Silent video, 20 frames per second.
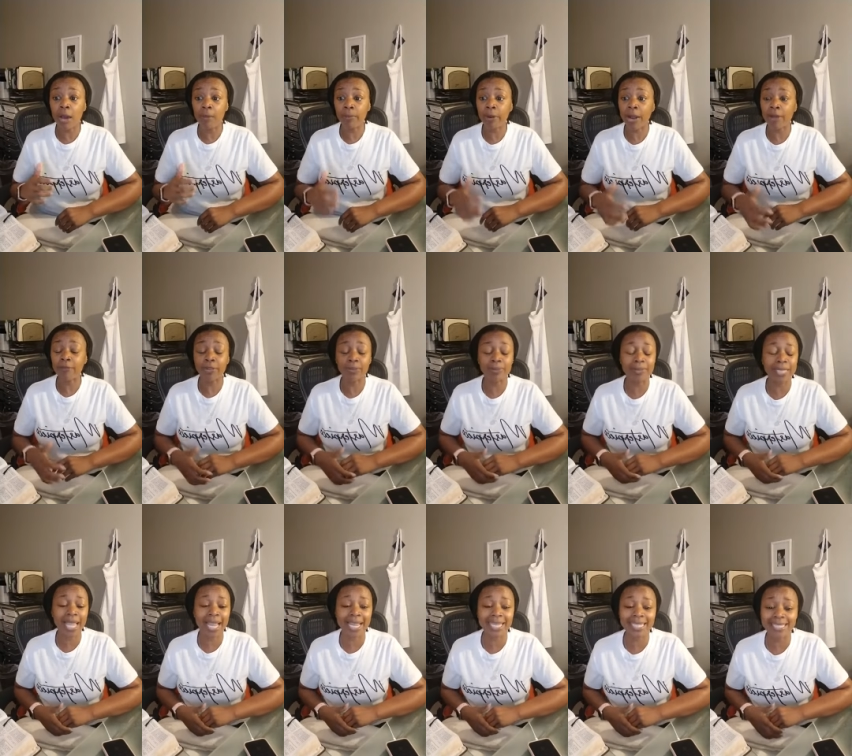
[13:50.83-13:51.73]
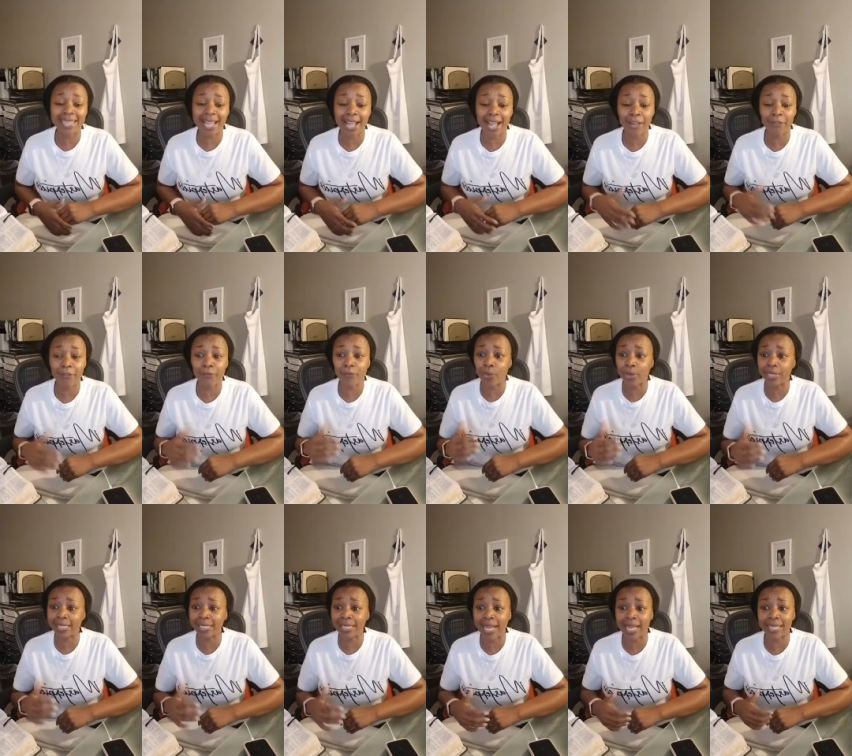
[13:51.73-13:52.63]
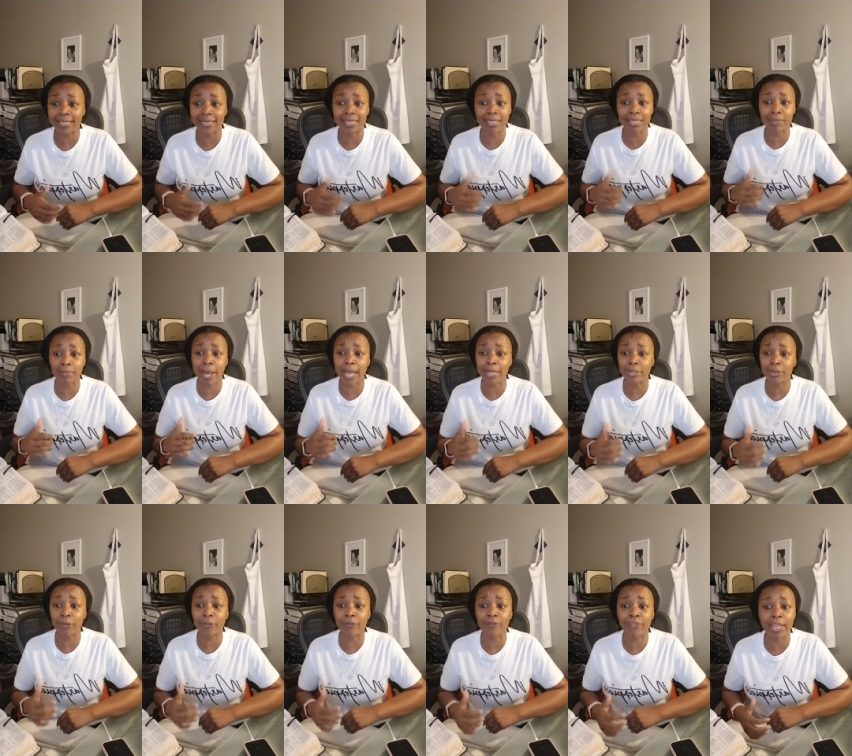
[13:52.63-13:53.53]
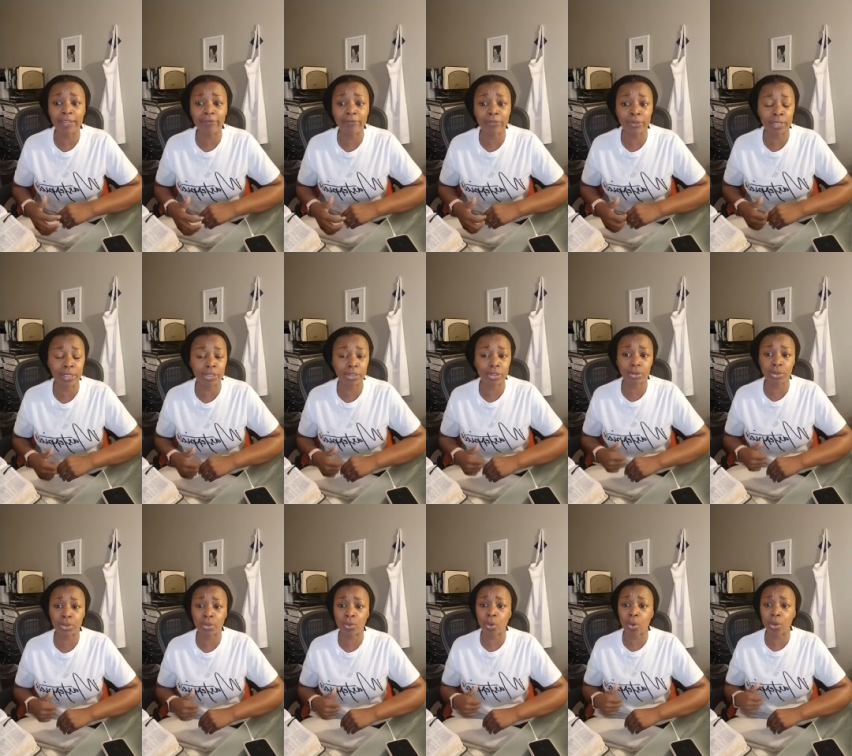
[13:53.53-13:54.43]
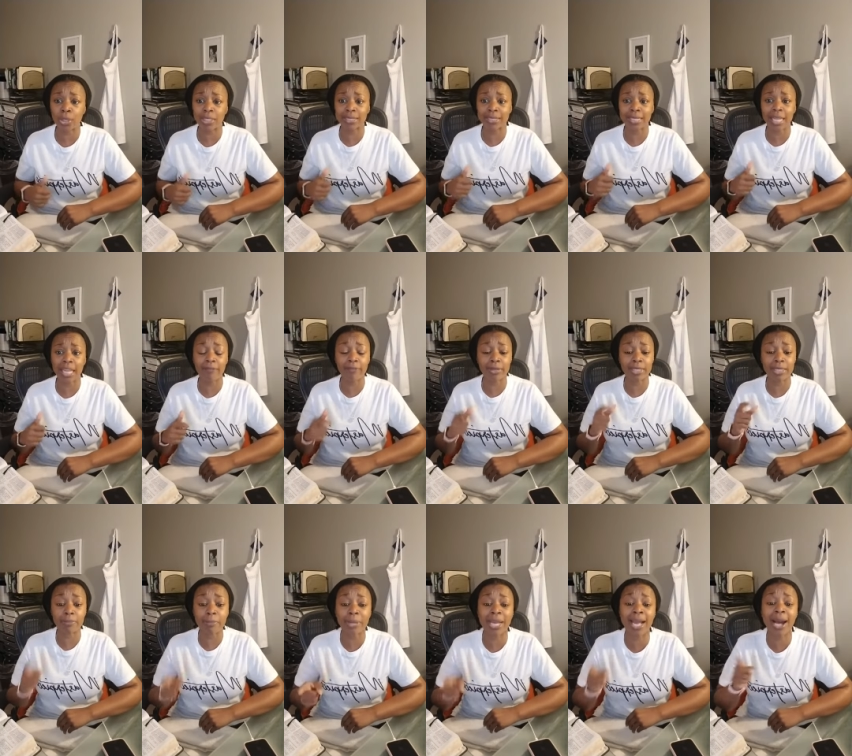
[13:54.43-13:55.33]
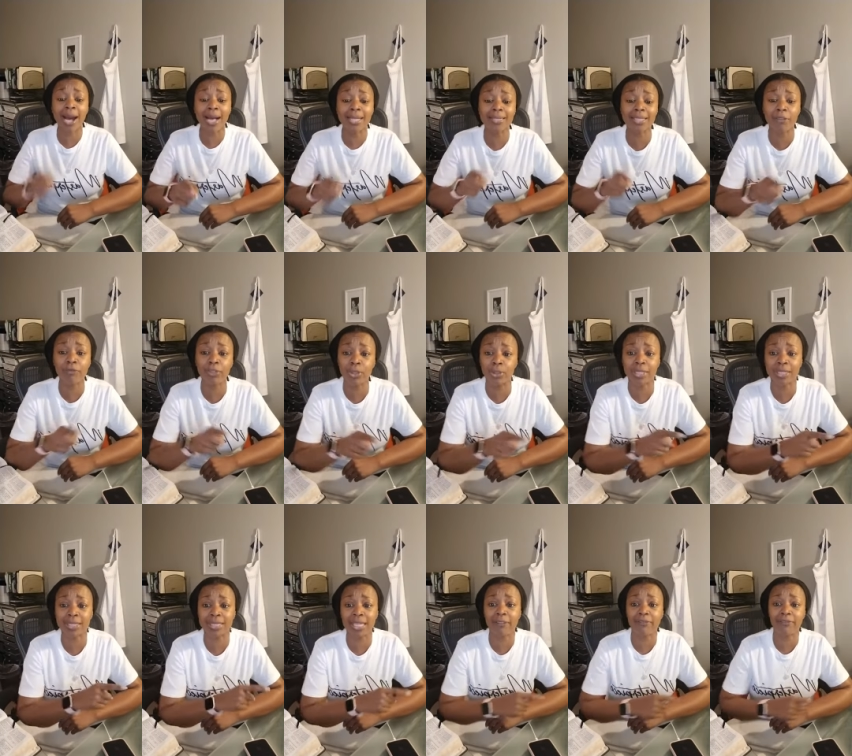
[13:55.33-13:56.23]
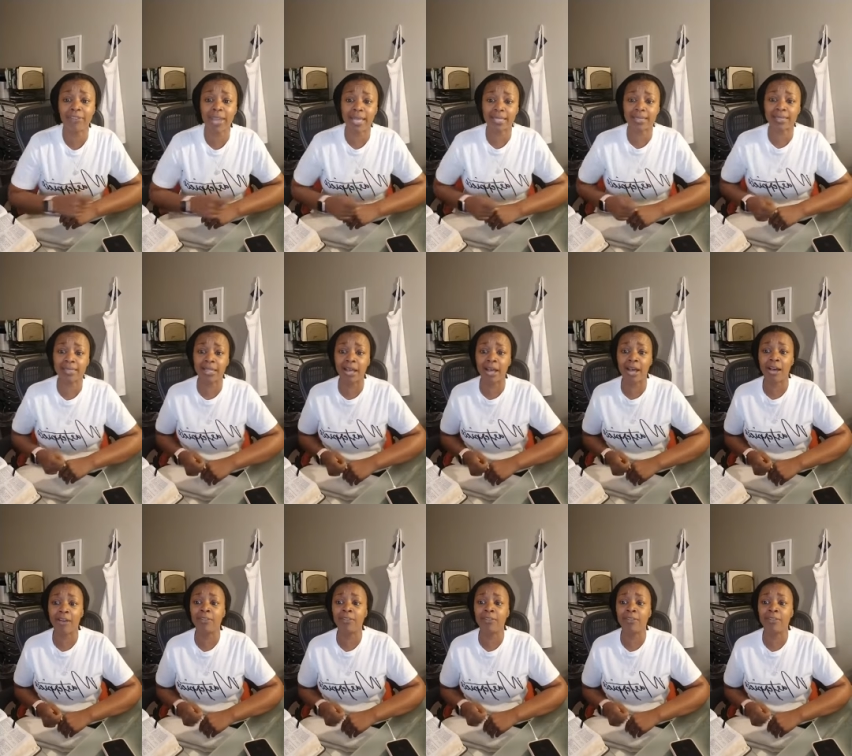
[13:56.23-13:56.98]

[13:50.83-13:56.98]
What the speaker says: Proverbs 89:49 says, by your faithfulness you swore to David. Because of your steadfast love,